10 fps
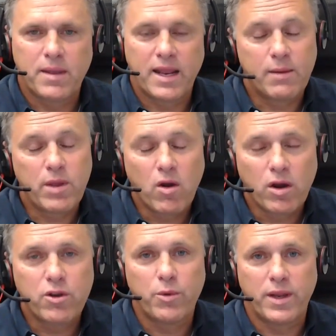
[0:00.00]
and we
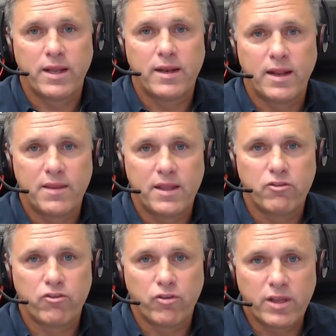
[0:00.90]
are doing it, and the
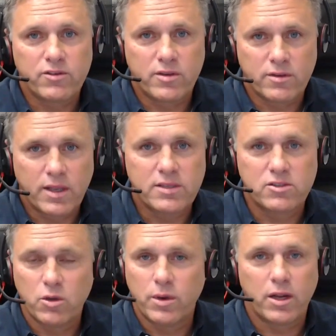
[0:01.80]
industry is
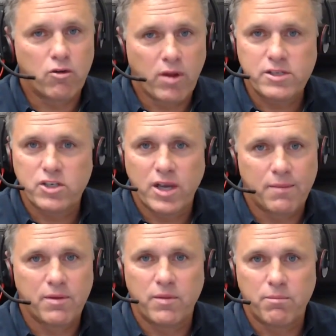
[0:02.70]
doing a great
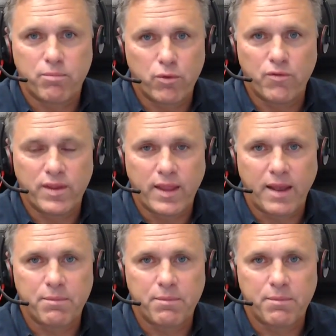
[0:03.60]
job of improving that.